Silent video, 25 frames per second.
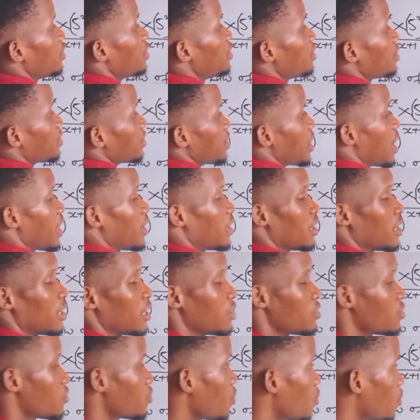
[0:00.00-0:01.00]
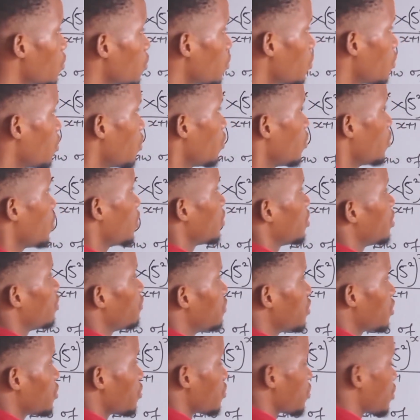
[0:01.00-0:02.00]
this sign here. So
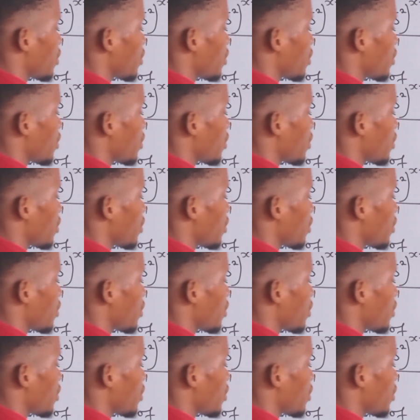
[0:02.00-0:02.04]
division